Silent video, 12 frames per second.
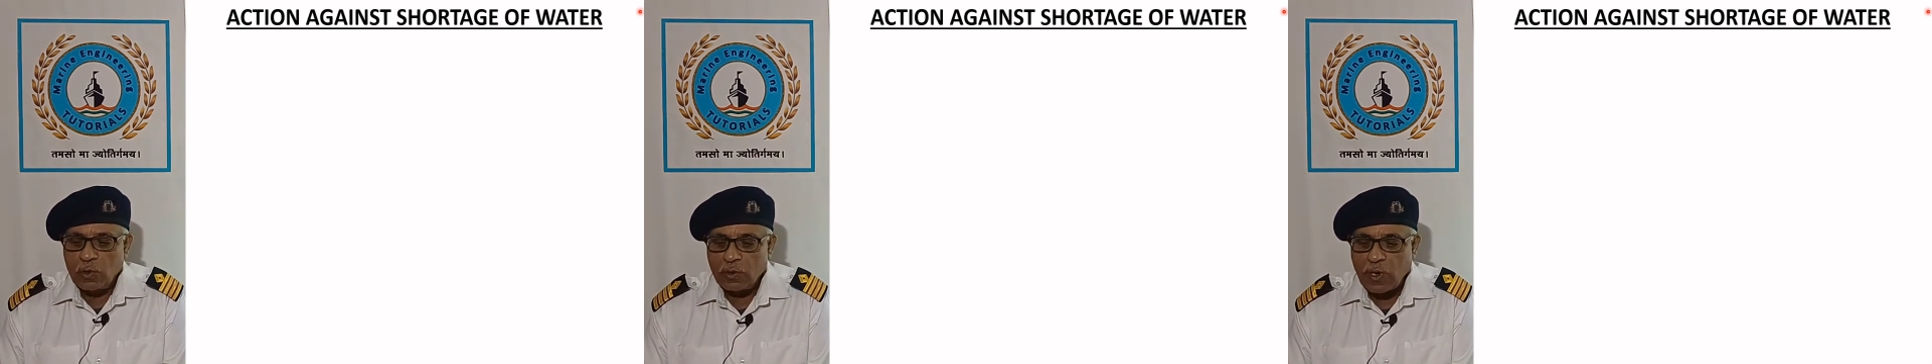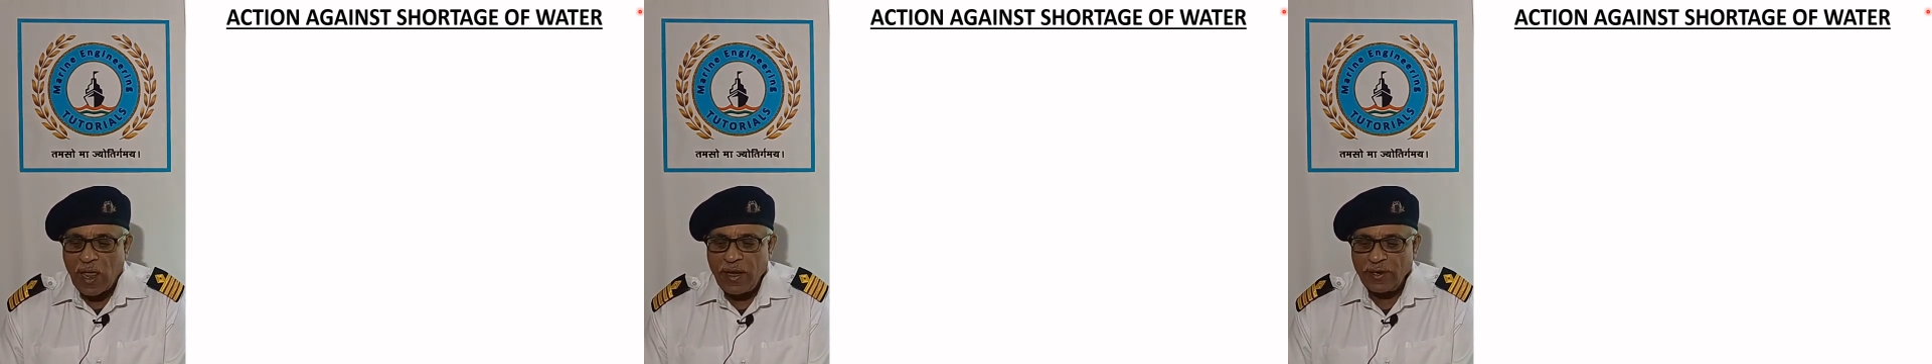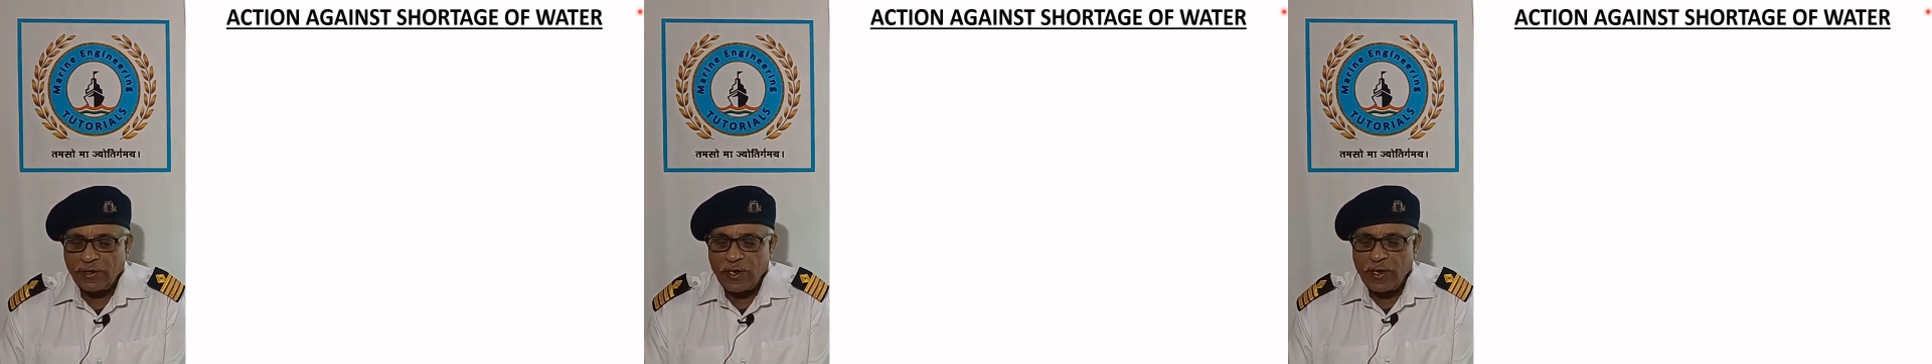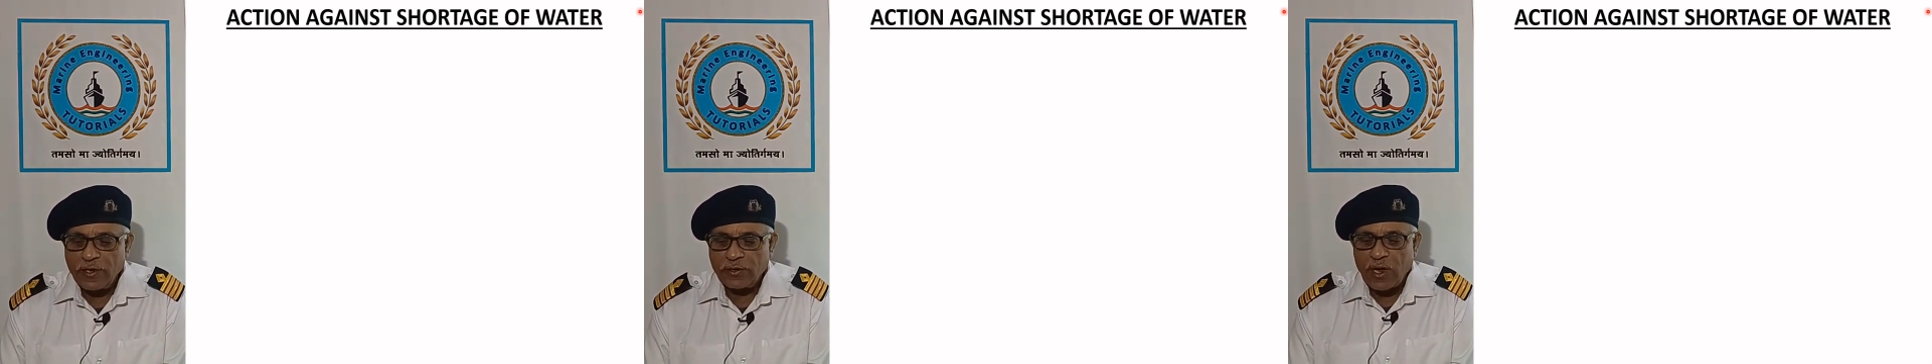direct
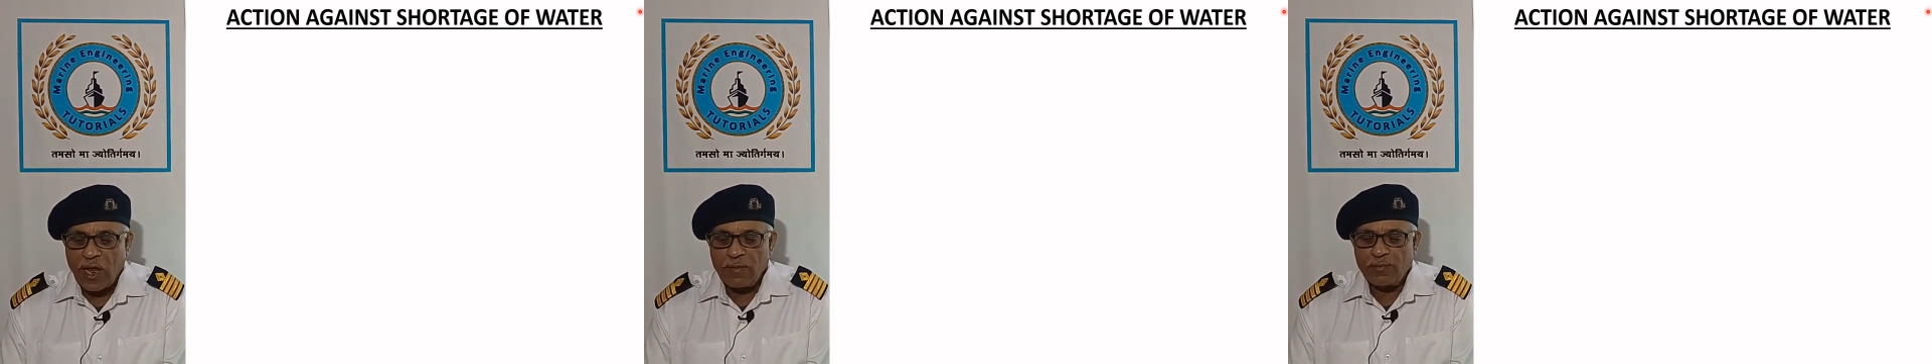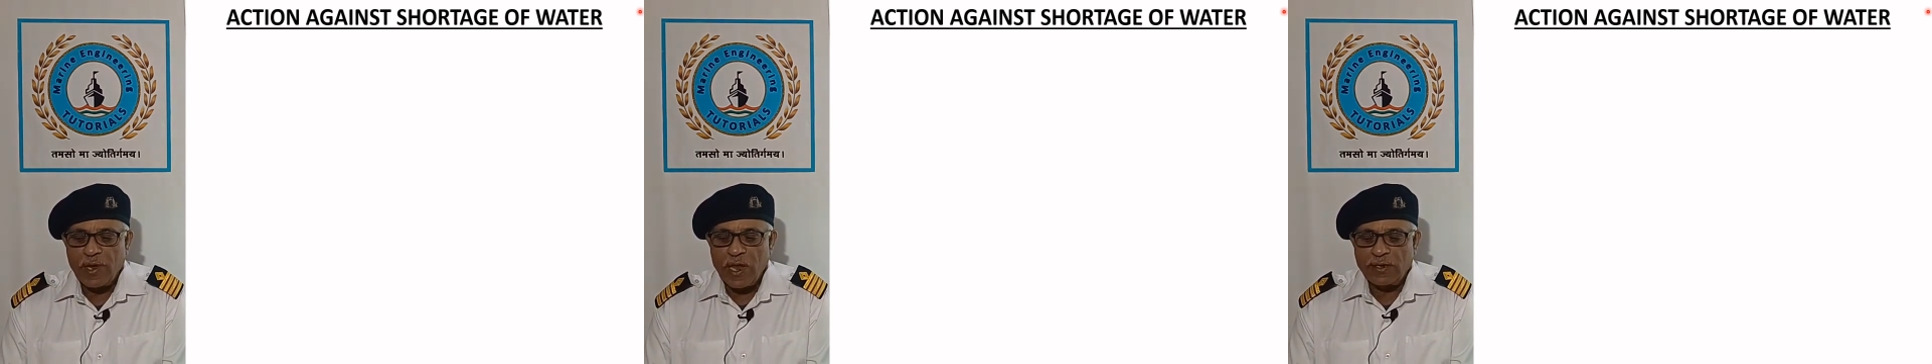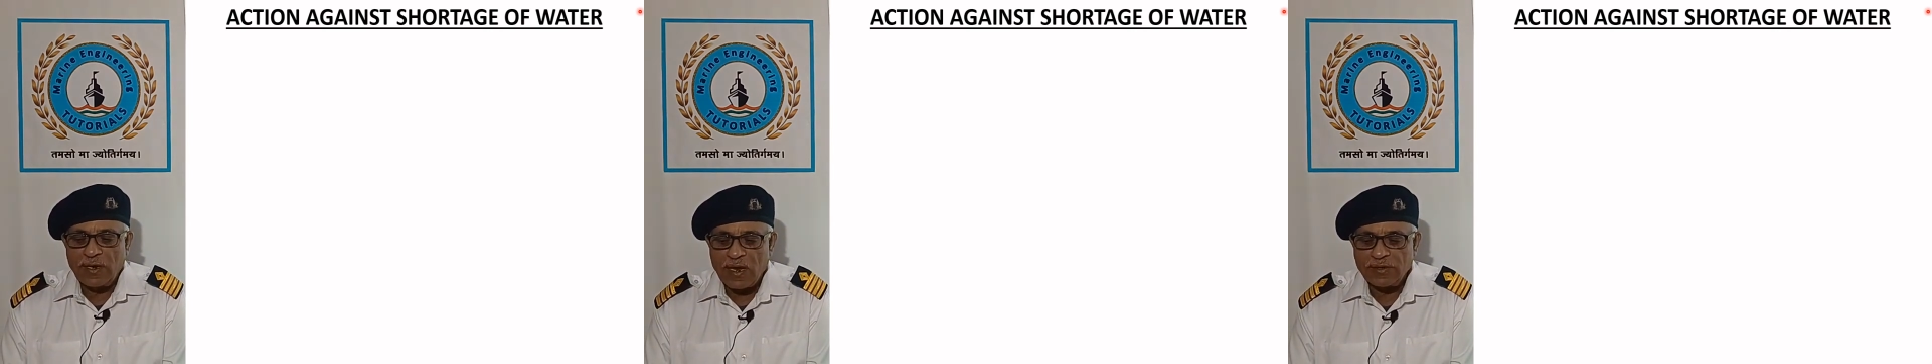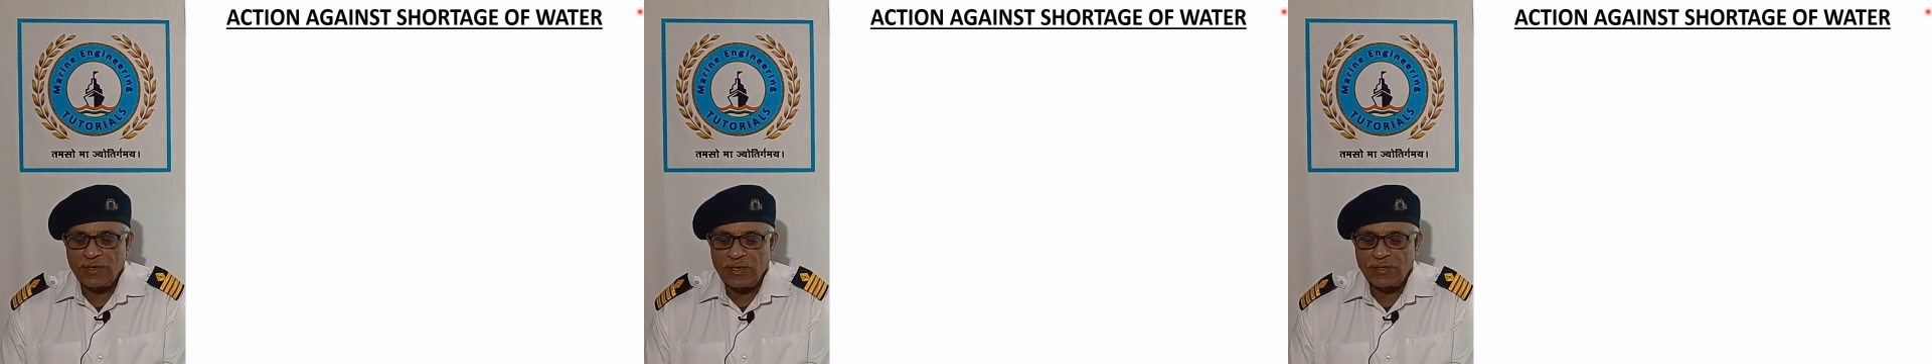reading type gauge
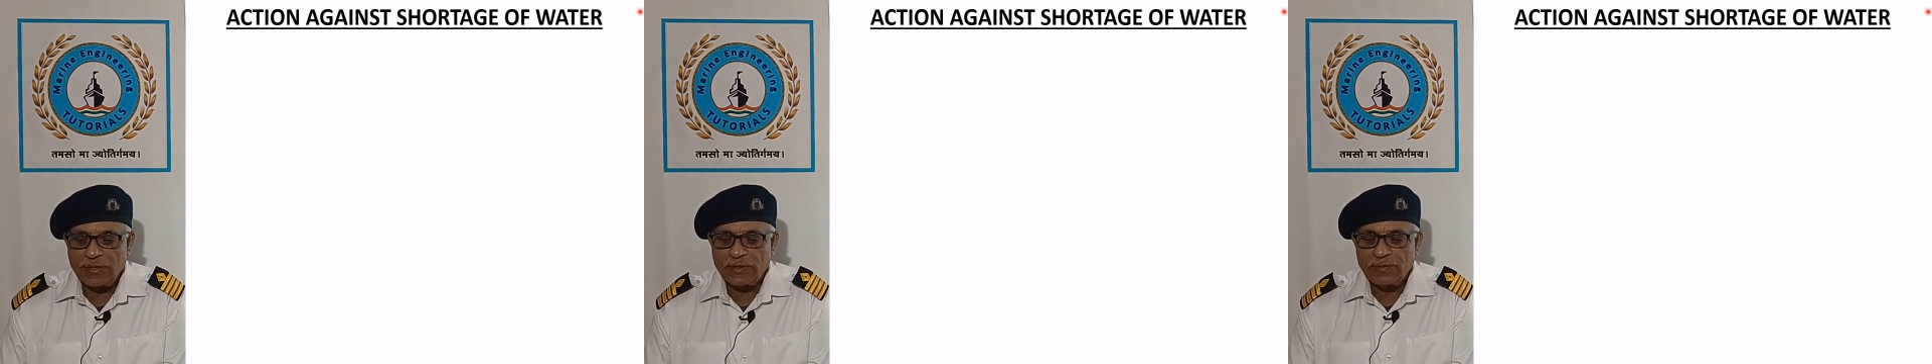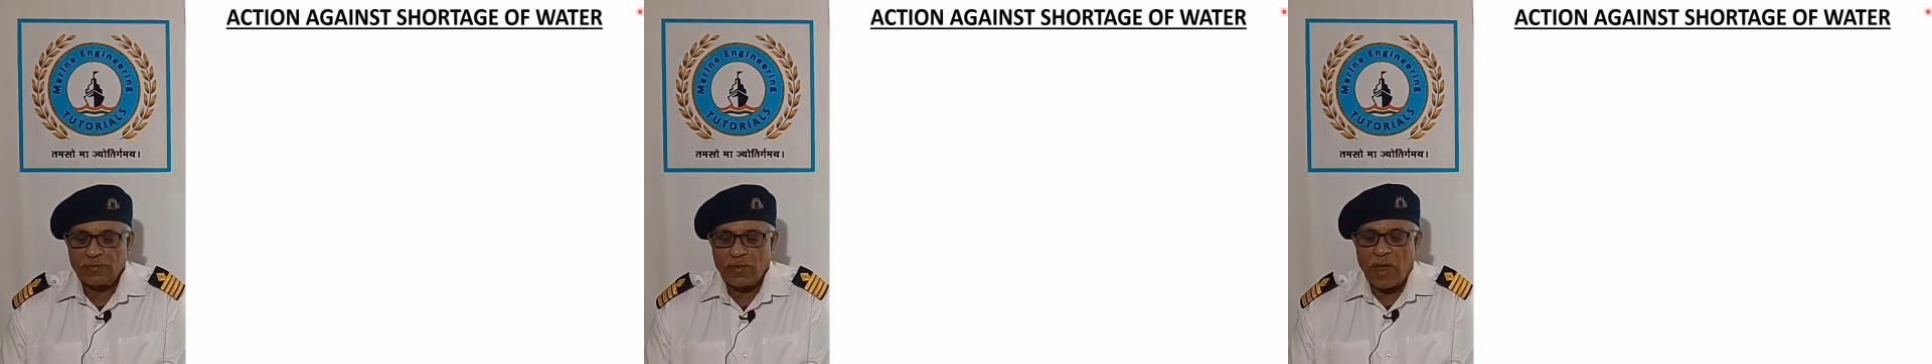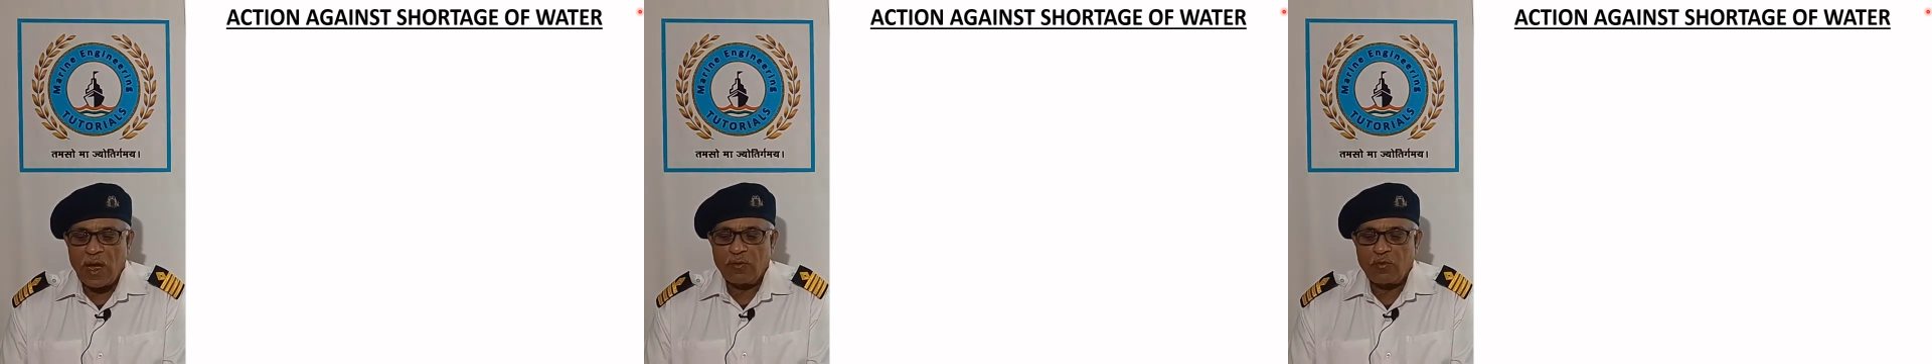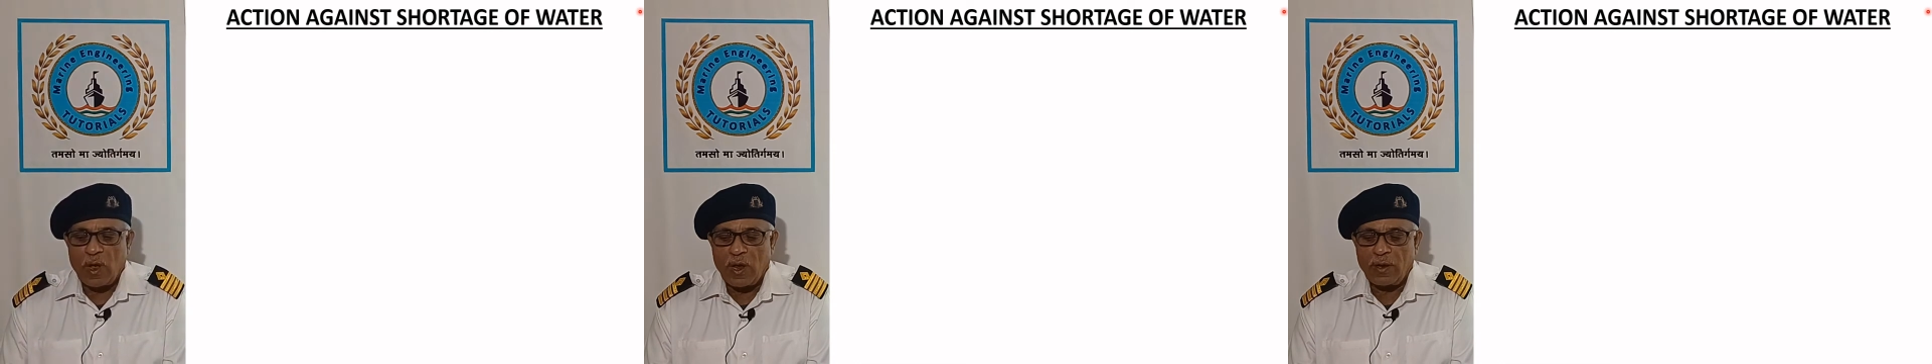glasses
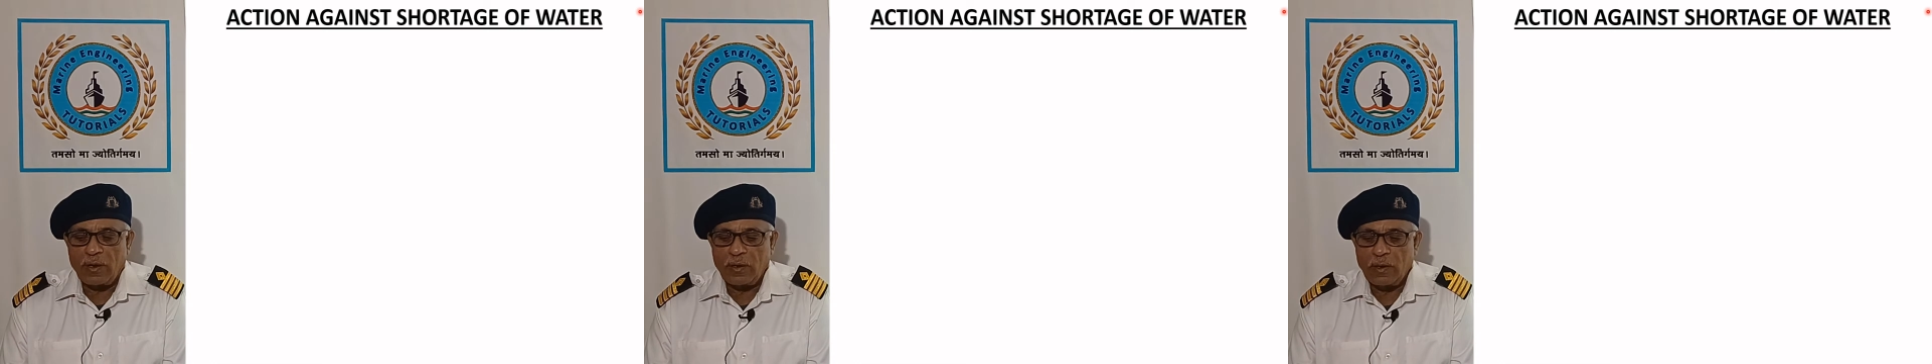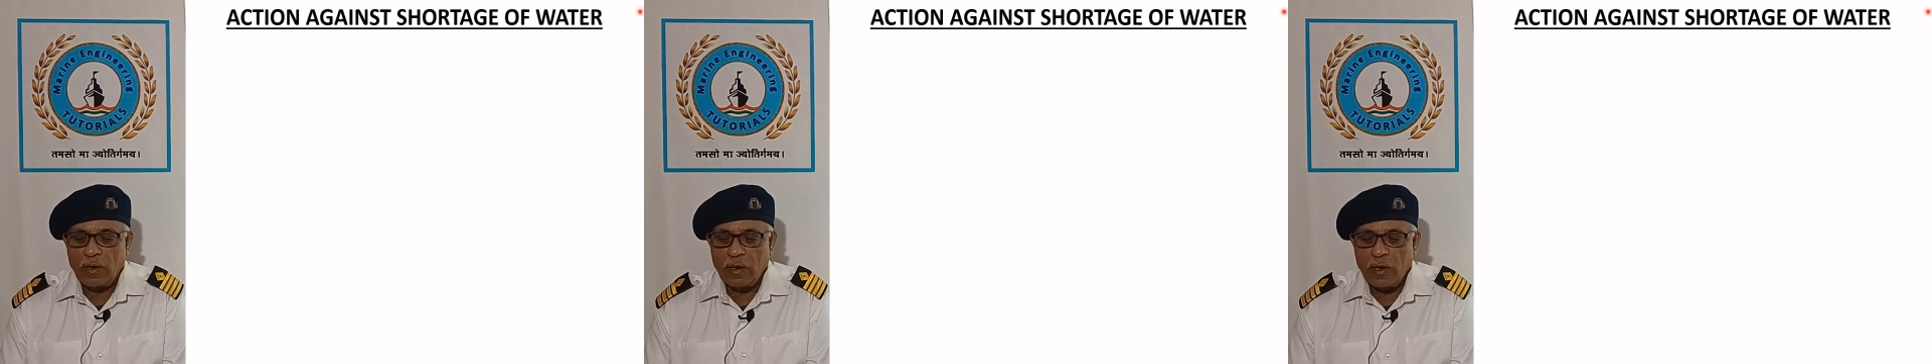and 1